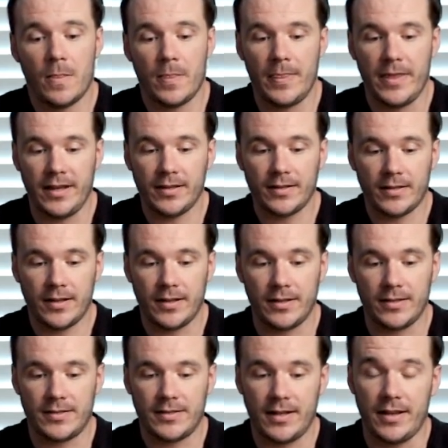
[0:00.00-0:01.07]
This
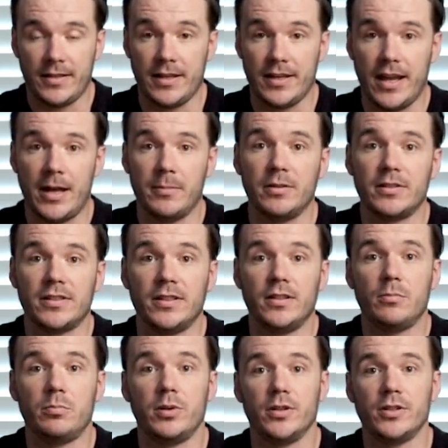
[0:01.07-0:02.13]
is the Ableton
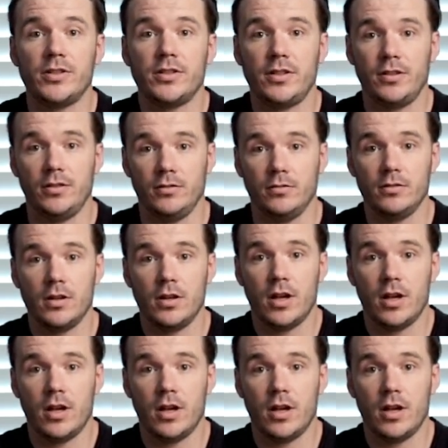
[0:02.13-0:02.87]
Push 2.